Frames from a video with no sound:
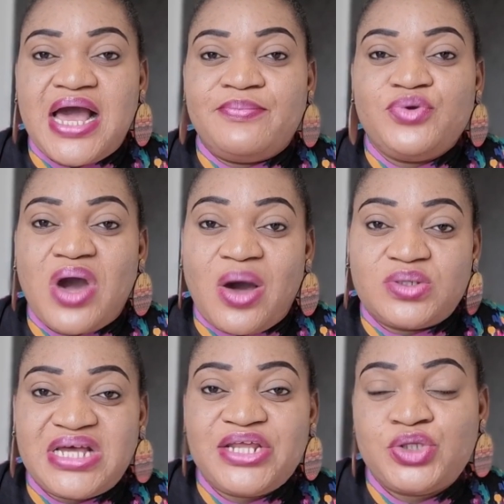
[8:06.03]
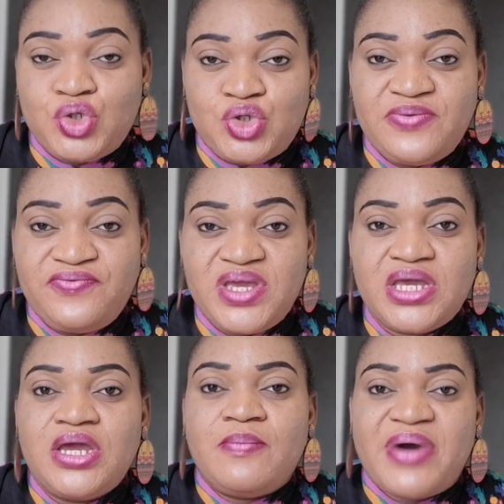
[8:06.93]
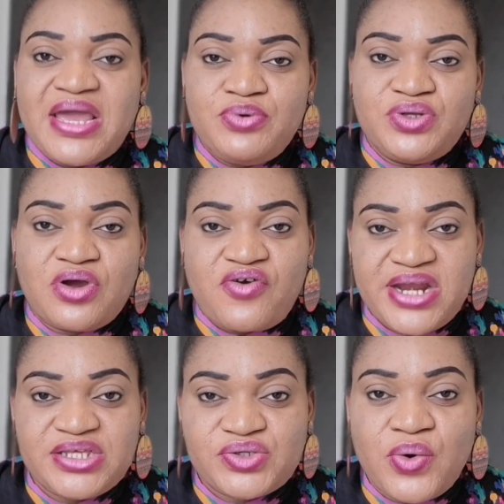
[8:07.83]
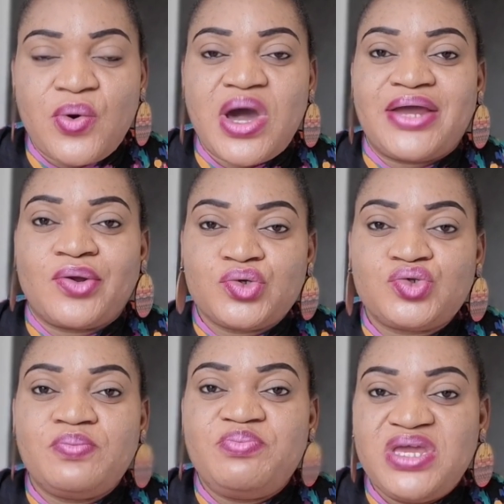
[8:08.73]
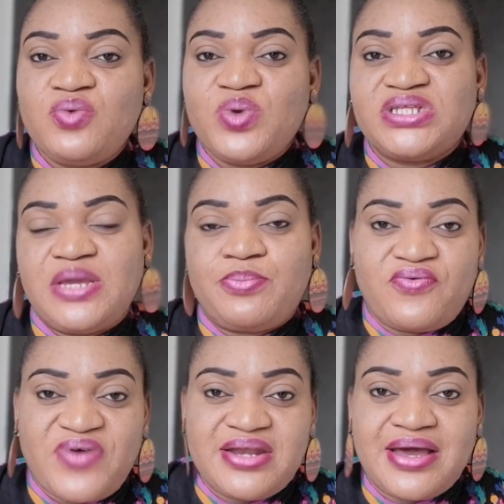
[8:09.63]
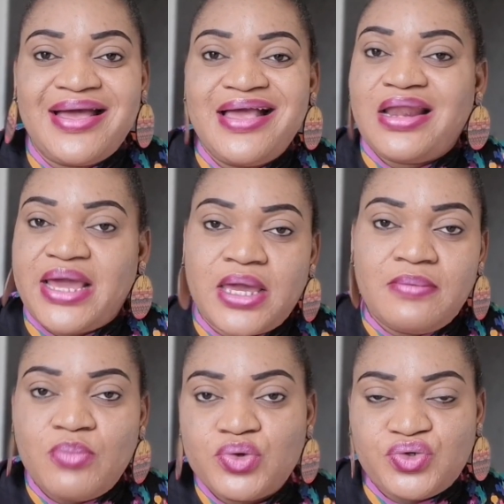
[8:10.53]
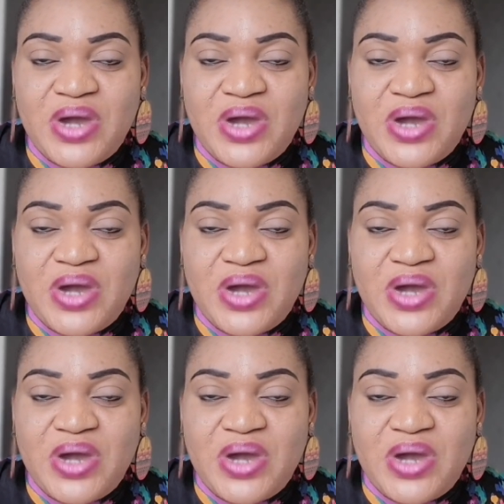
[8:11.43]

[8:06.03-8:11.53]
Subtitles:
your outstanding tuition fee by building your credit score, and also being with a provider like Monzo.